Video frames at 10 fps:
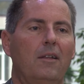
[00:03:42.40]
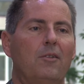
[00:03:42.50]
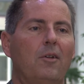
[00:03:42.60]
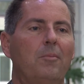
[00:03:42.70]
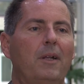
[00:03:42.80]

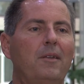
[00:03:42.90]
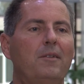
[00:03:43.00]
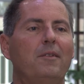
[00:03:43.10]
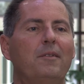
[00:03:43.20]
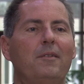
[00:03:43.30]
So, but
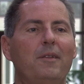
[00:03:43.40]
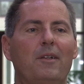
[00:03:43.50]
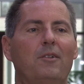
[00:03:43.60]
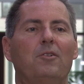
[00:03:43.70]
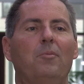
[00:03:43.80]
these
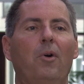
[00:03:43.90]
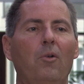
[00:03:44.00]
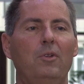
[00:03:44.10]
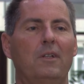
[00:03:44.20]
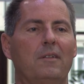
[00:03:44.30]
are not
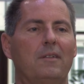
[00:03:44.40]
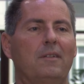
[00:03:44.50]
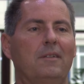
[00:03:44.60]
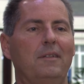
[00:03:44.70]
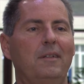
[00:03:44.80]

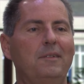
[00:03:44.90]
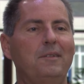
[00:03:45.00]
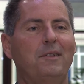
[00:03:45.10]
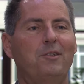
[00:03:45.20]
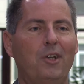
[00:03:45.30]
opponents. This
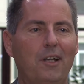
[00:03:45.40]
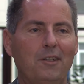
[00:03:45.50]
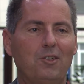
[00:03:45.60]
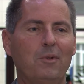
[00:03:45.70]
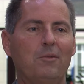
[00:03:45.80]
is a
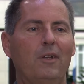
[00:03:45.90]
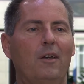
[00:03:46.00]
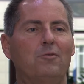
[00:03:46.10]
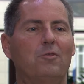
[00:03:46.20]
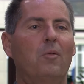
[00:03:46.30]
challenge, but we
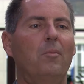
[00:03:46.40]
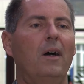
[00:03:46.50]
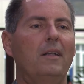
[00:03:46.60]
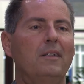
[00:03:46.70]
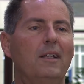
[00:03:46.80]
have to
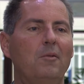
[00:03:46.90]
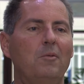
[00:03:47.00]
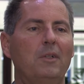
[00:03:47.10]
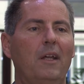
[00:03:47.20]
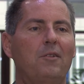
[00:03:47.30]
combine it.
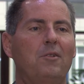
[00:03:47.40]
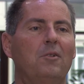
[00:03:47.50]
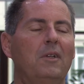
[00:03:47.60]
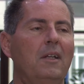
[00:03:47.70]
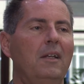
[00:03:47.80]
Everyone has
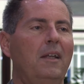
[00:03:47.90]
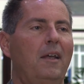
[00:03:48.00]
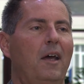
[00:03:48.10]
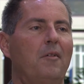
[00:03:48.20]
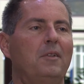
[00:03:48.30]
to
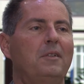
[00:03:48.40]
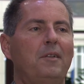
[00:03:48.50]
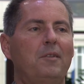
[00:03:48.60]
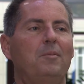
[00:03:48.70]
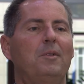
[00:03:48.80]
have a
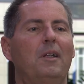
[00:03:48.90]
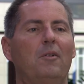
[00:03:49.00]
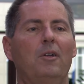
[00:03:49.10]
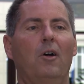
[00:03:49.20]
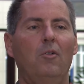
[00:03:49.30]

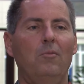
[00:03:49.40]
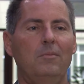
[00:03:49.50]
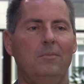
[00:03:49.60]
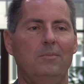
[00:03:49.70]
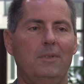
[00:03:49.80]
disciplinary home,
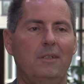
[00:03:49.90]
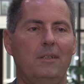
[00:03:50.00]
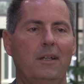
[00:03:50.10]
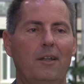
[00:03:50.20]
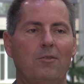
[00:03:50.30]
but
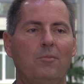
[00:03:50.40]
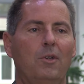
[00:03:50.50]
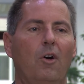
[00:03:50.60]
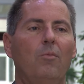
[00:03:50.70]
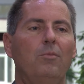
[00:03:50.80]
he has to
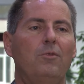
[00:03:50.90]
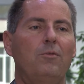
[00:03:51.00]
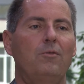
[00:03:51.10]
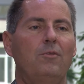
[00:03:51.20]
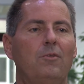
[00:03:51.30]
be open
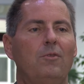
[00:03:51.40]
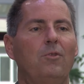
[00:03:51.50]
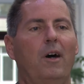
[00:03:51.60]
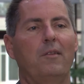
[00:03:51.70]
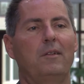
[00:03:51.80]

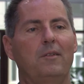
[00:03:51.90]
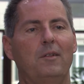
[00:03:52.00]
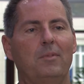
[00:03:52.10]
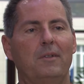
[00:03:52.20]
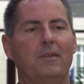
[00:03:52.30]
to other
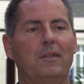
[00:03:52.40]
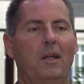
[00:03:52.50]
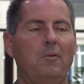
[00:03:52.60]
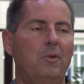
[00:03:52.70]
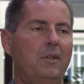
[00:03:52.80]
disciplines, and
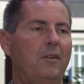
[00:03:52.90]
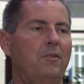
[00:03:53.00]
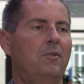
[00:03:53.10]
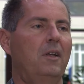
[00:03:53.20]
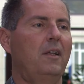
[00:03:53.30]
everyone has
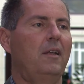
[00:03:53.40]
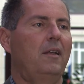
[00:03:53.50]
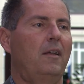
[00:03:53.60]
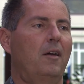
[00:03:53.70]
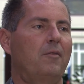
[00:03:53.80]
to
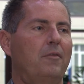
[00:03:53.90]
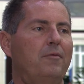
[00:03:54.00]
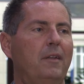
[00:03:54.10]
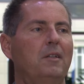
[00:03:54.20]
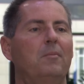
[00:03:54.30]
have a
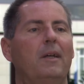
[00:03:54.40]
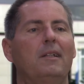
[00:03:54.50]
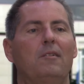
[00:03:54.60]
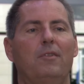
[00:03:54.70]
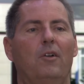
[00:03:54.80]

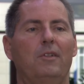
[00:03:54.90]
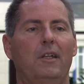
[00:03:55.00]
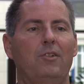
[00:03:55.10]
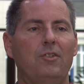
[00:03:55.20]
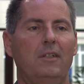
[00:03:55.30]
fundamental
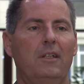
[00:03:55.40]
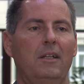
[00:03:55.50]
foundation,